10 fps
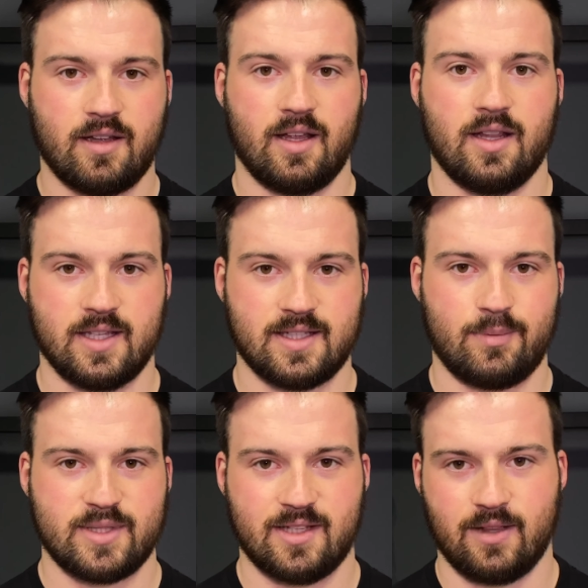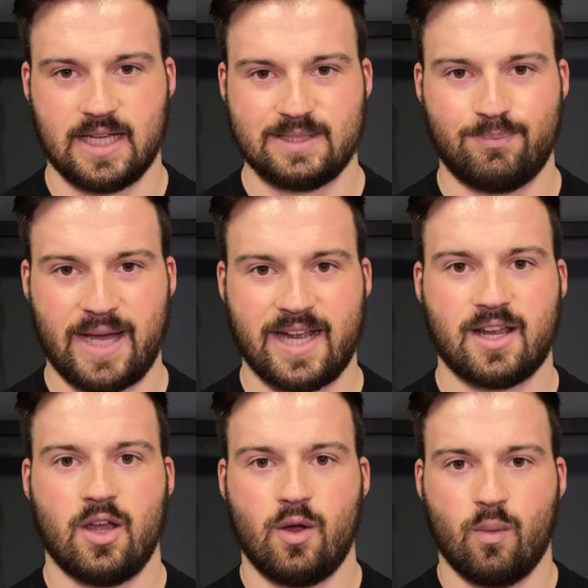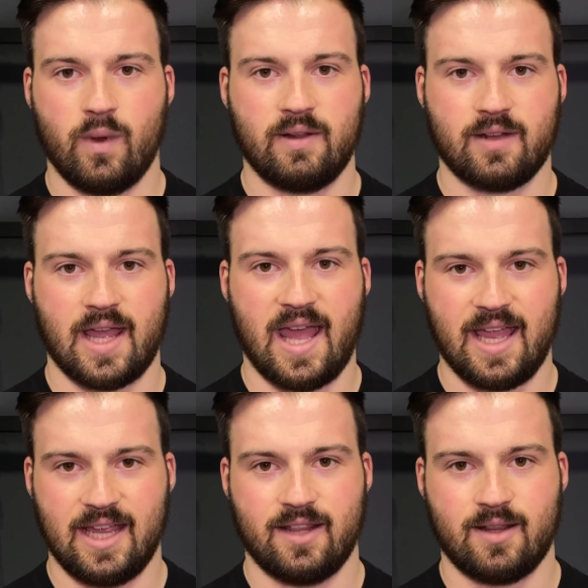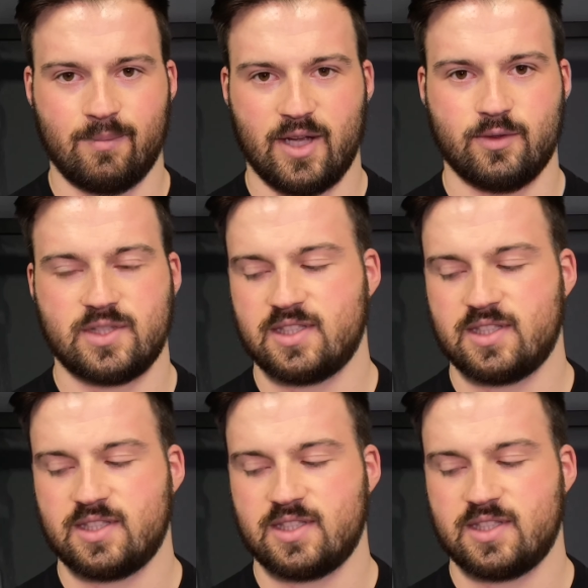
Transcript: in this episode that's back, will get hit the most.